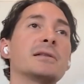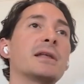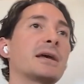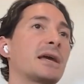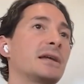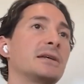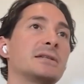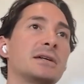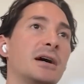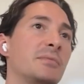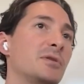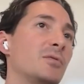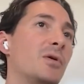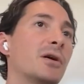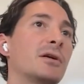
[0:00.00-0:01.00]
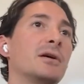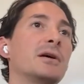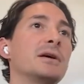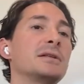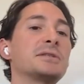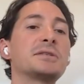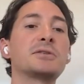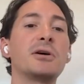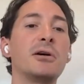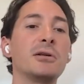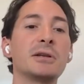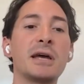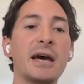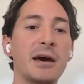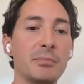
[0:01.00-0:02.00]
And like anytime you want to
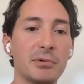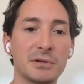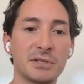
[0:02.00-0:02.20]
install an app